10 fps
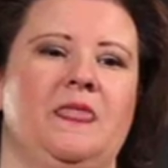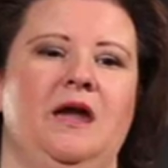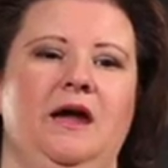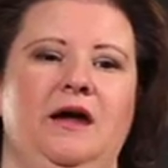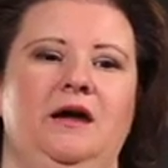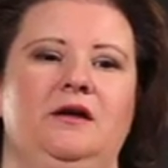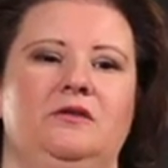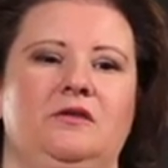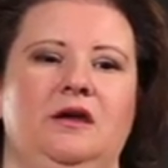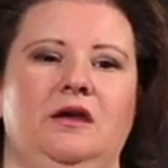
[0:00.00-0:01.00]
has
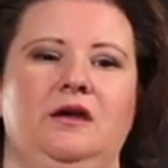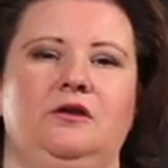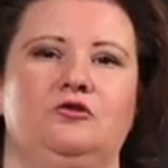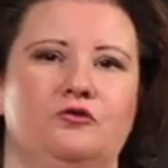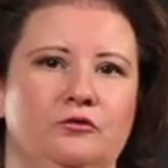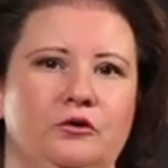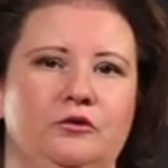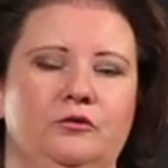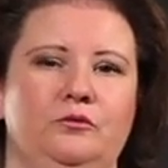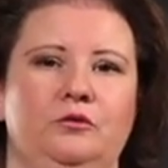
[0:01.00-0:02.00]
a
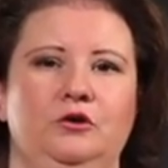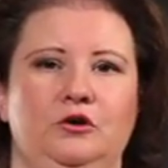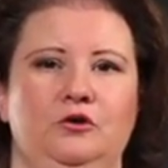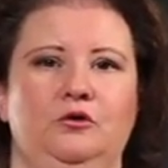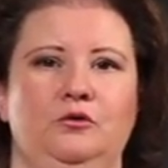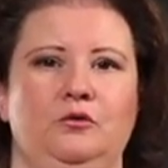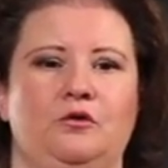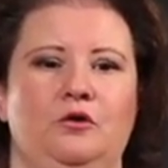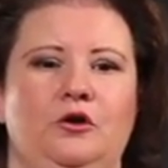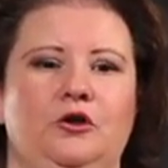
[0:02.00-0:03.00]
true news
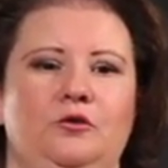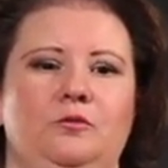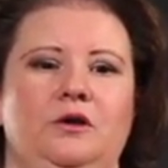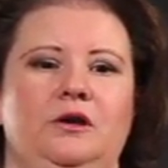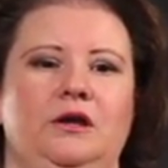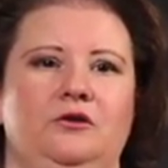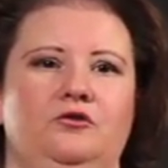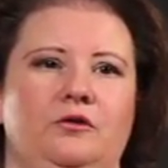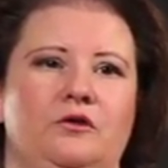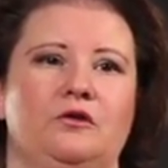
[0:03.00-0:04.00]
or human
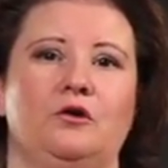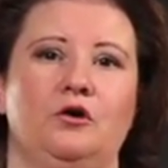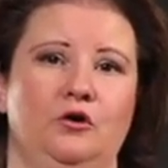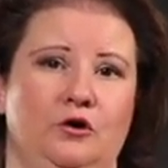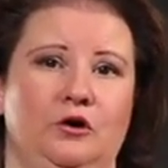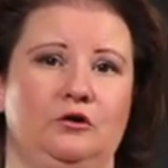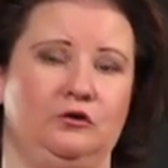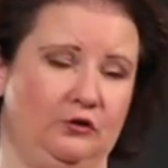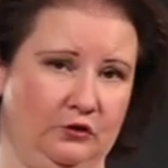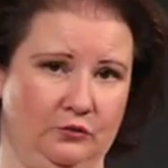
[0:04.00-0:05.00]
interest hook
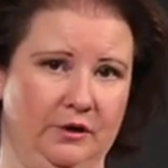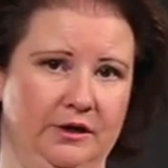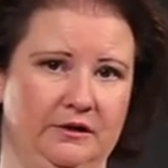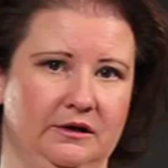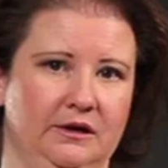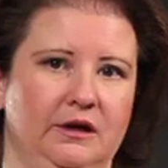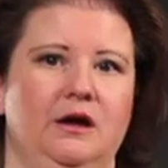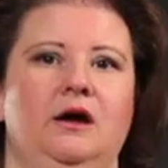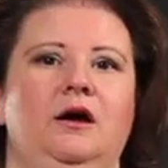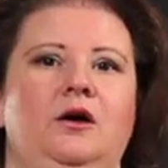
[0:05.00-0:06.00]
to it.
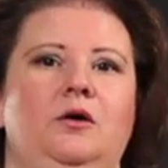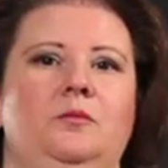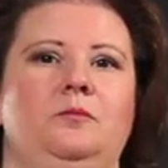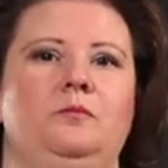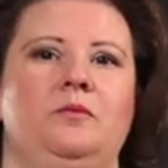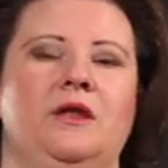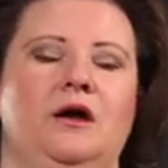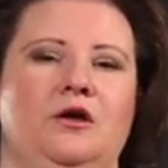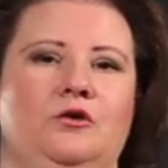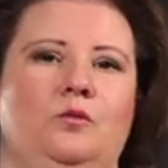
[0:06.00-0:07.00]

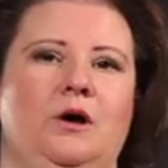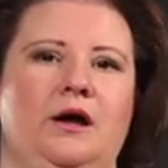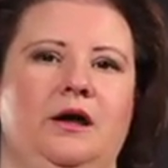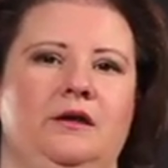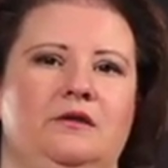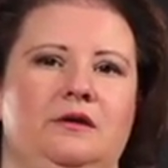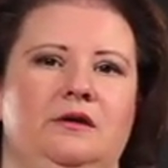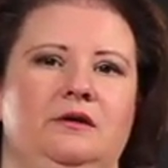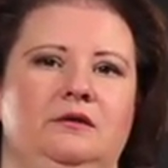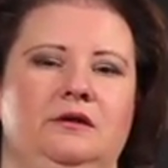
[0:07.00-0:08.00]
Otherwise,
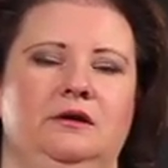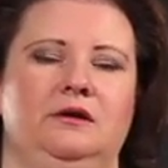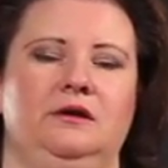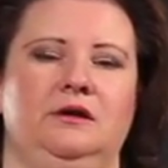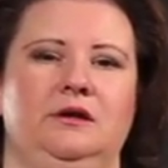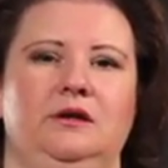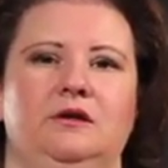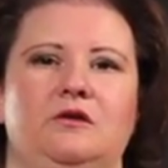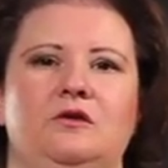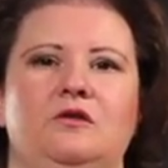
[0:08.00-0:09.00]
it
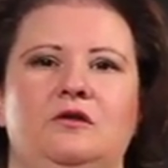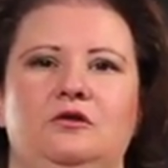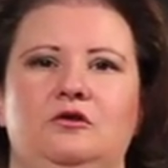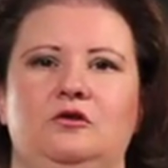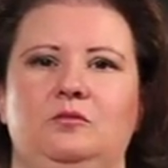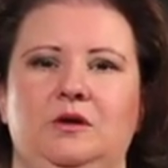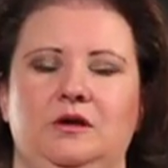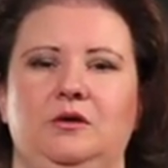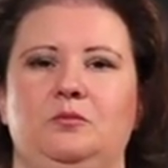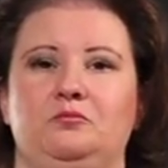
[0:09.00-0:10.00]
is considered to
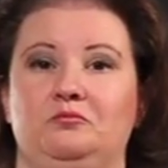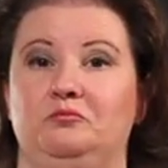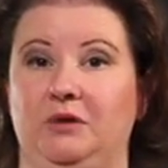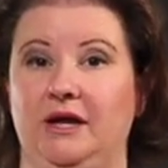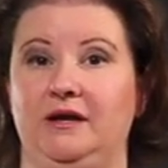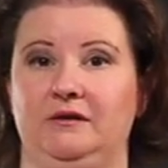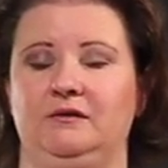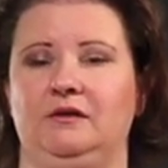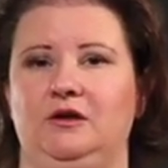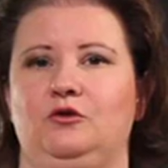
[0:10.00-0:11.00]
be
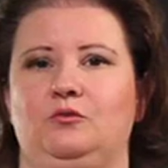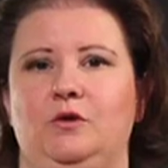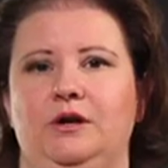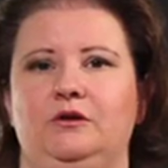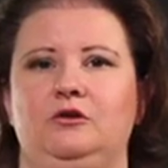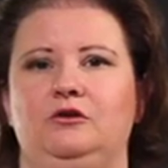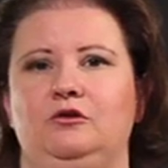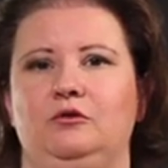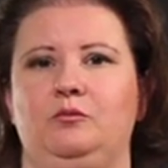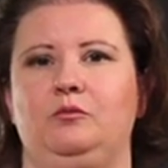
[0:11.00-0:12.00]
blatant that you're wanting to
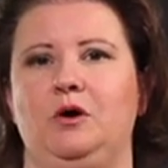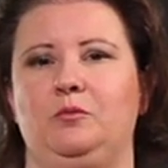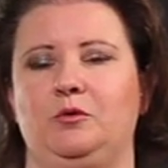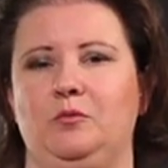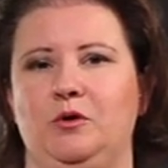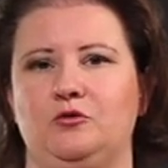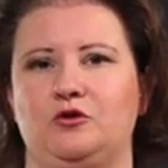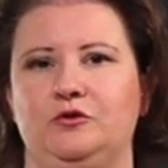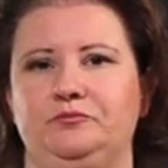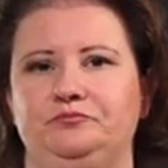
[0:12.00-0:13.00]
do a promotion.